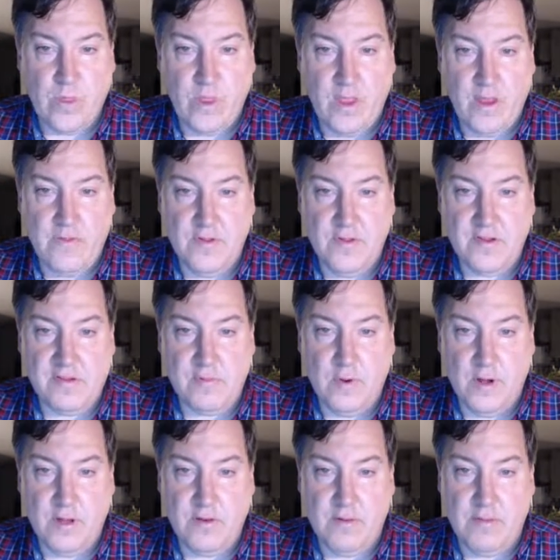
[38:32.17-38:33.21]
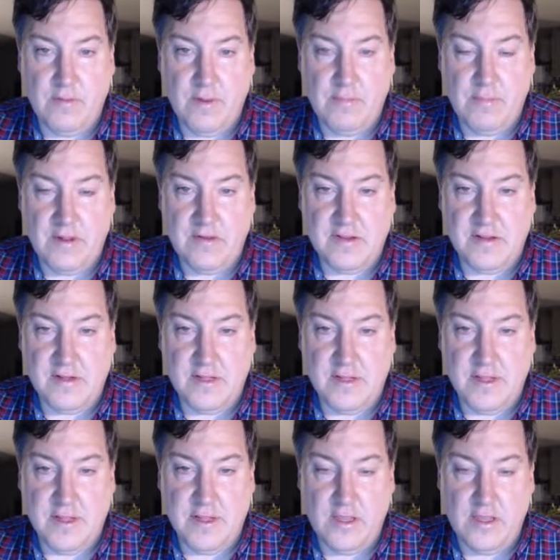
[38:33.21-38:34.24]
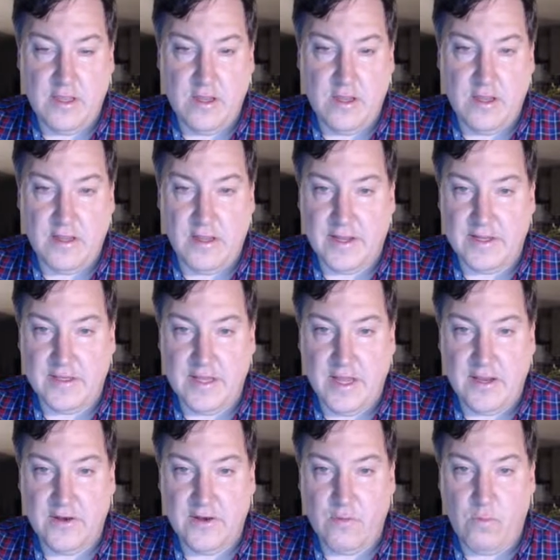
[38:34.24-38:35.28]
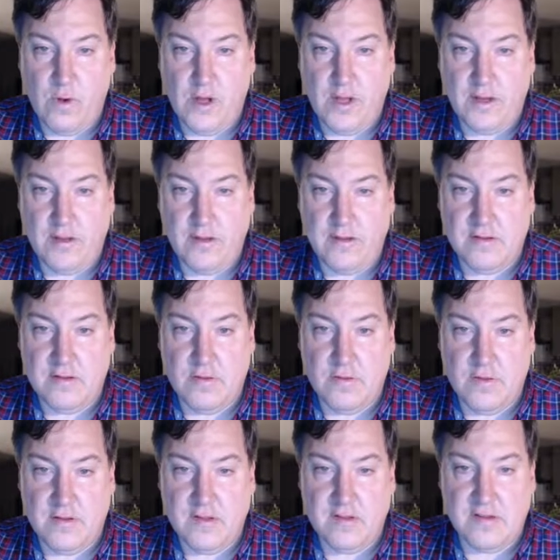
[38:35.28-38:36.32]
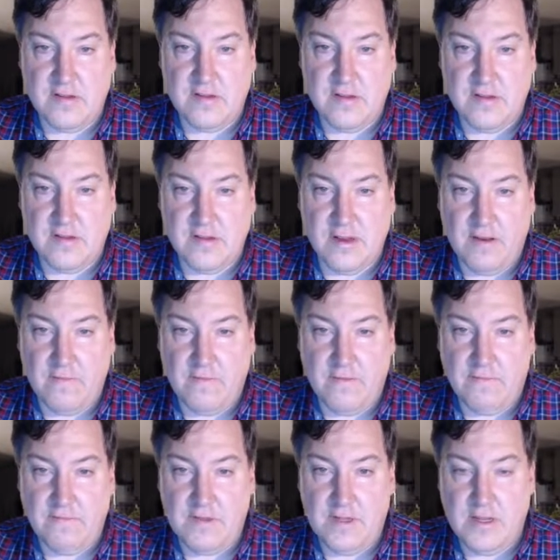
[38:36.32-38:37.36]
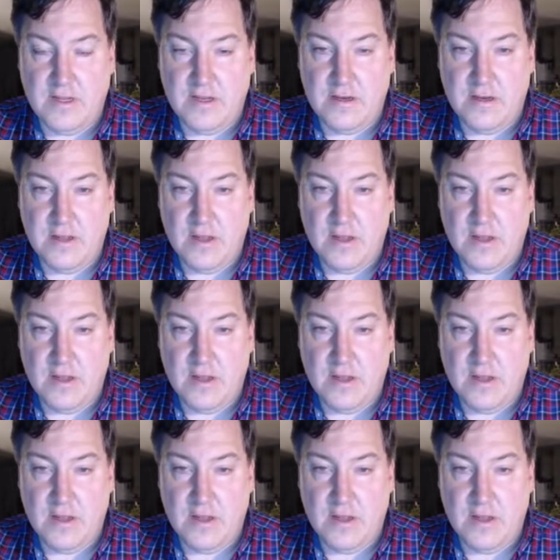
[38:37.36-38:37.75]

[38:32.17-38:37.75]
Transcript: this one they basically you get like a 10 to 1. So this is, instead of 15